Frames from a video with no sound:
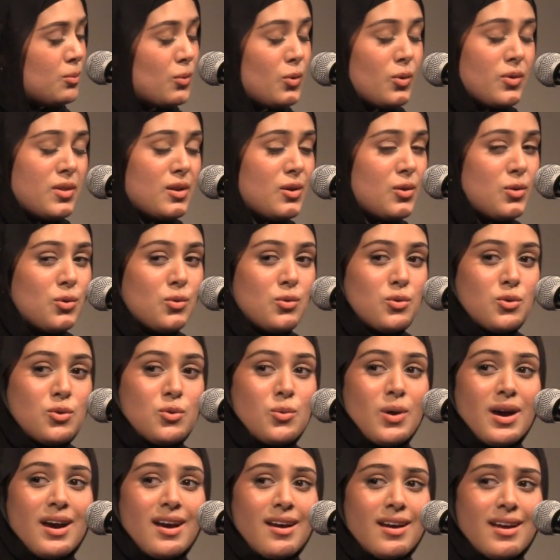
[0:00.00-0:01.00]
more than who
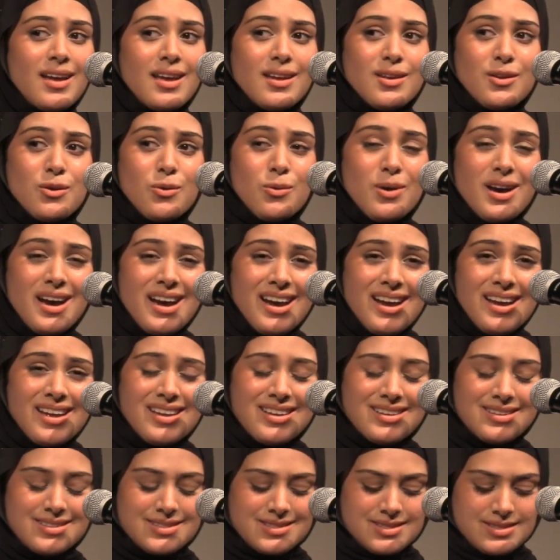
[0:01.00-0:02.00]
you are at your
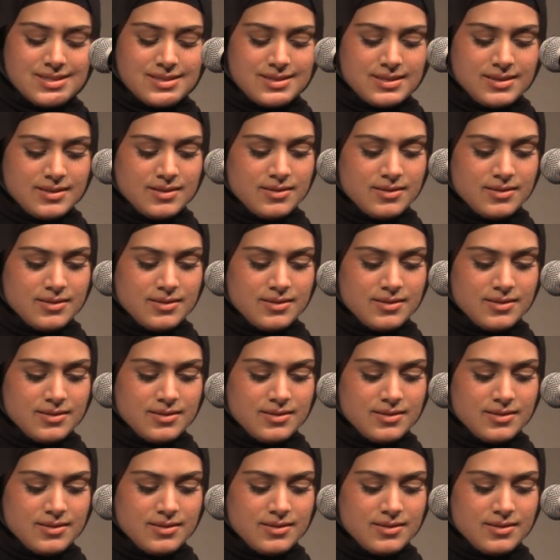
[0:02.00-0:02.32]
highest?